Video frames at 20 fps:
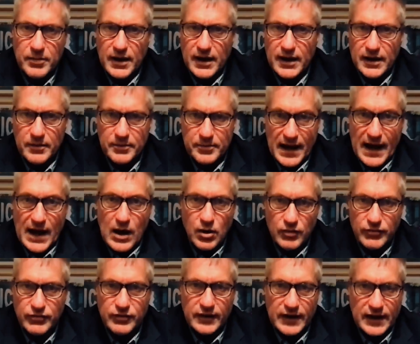by a
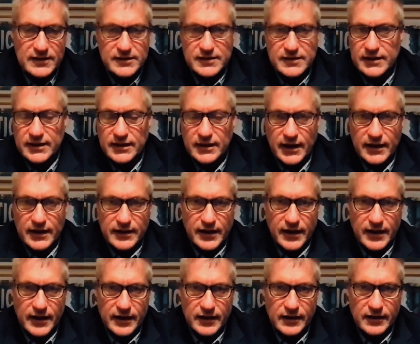powerful entity like
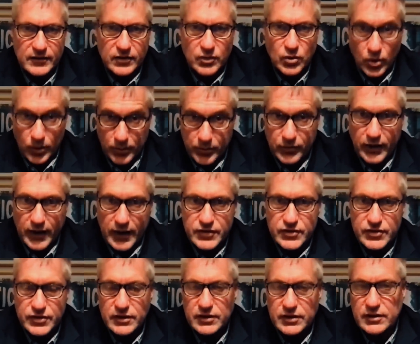a
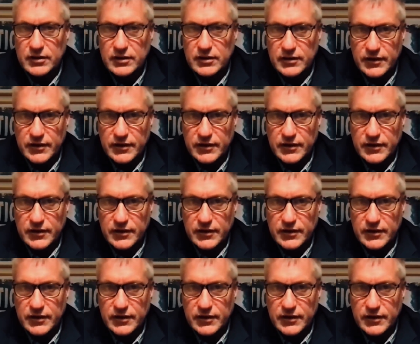corporation,